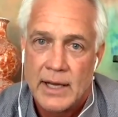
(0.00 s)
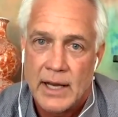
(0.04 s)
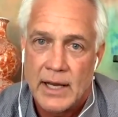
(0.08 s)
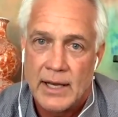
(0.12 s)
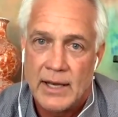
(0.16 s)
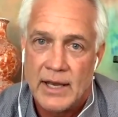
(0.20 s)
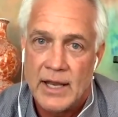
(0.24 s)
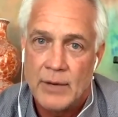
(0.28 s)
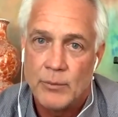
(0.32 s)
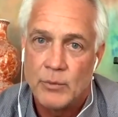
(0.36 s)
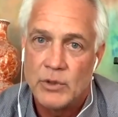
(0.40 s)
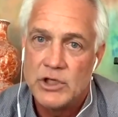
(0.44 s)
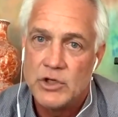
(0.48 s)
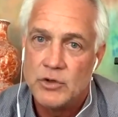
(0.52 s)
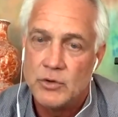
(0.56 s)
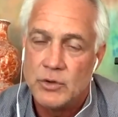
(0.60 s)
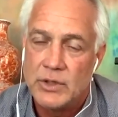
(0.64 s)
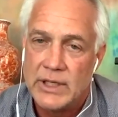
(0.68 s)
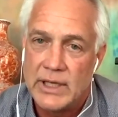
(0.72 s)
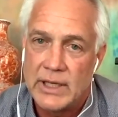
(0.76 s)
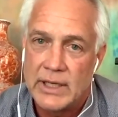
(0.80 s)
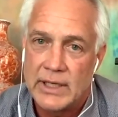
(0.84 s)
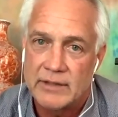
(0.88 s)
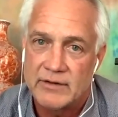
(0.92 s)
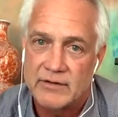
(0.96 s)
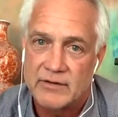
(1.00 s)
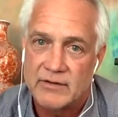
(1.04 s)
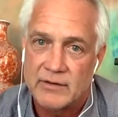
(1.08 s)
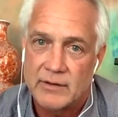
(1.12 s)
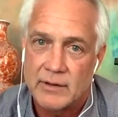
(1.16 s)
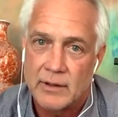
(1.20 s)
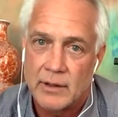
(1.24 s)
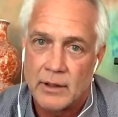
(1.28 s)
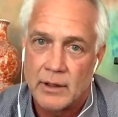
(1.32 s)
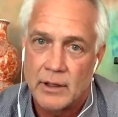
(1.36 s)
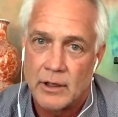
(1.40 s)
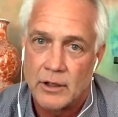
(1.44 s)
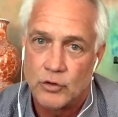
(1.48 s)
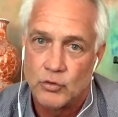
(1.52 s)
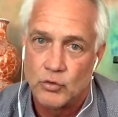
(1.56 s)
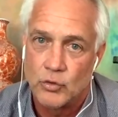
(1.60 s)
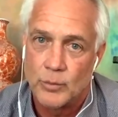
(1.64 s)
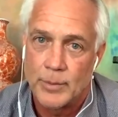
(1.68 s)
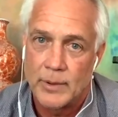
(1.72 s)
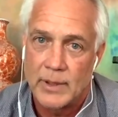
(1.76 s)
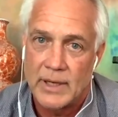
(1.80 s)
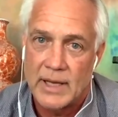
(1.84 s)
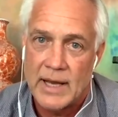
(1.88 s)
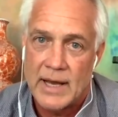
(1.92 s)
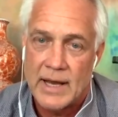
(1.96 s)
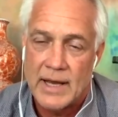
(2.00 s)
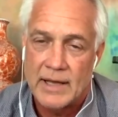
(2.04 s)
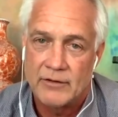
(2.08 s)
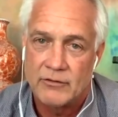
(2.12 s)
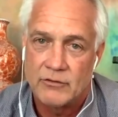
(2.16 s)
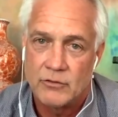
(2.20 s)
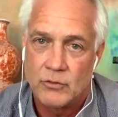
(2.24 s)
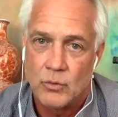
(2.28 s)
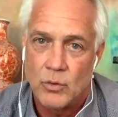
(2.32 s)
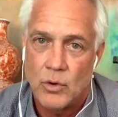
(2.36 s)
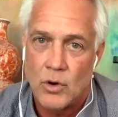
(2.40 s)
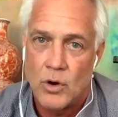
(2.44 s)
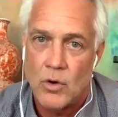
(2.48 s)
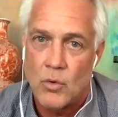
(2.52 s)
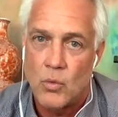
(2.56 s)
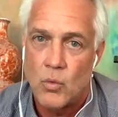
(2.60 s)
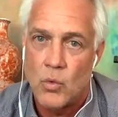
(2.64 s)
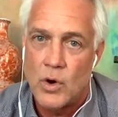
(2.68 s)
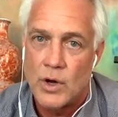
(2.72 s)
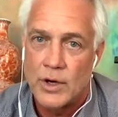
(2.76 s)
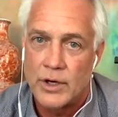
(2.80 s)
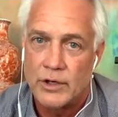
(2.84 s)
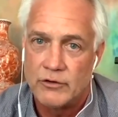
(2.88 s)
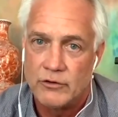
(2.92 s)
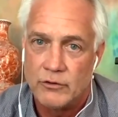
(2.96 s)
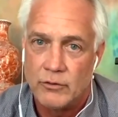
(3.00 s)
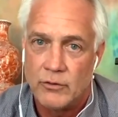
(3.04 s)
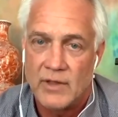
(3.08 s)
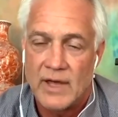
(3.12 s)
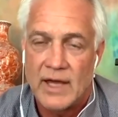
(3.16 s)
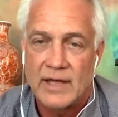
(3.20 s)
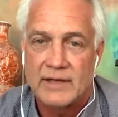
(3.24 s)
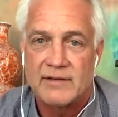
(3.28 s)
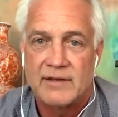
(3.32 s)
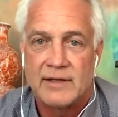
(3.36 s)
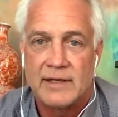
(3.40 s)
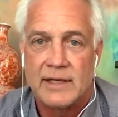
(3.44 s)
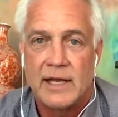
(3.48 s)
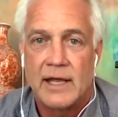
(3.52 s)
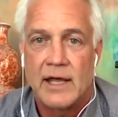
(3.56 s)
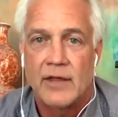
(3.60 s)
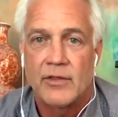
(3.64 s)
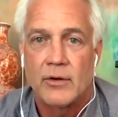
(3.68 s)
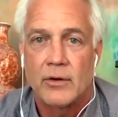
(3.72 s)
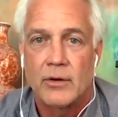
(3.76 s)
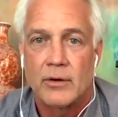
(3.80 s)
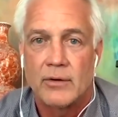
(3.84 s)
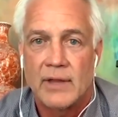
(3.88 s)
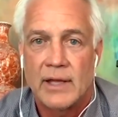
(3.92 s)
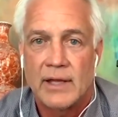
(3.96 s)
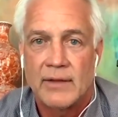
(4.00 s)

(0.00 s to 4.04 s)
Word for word: And then when you get a, a group of guys who all want to do that together,